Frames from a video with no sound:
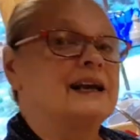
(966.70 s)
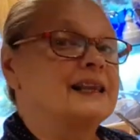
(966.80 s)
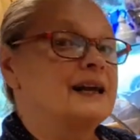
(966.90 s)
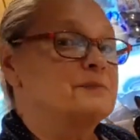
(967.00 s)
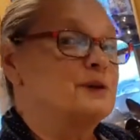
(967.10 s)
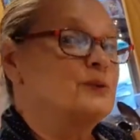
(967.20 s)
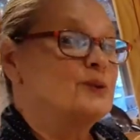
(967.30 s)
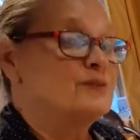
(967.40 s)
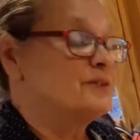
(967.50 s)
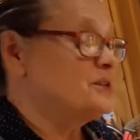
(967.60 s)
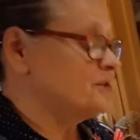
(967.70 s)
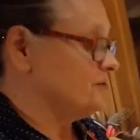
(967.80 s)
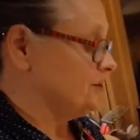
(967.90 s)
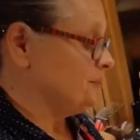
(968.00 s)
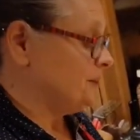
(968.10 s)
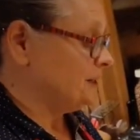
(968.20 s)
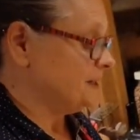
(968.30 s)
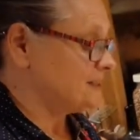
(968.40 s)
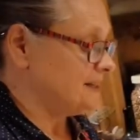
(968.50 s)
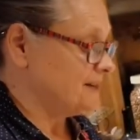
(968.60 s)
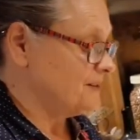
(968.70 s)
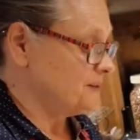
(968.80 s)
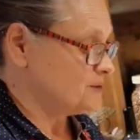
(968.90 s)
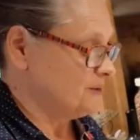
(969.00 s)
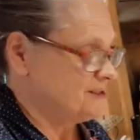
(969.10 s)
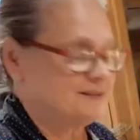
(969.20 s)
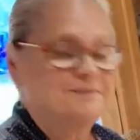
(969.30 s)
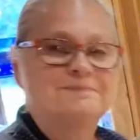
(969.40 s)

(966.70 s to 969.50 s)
I think I'm going to put in the freezer for picnics later on this winter.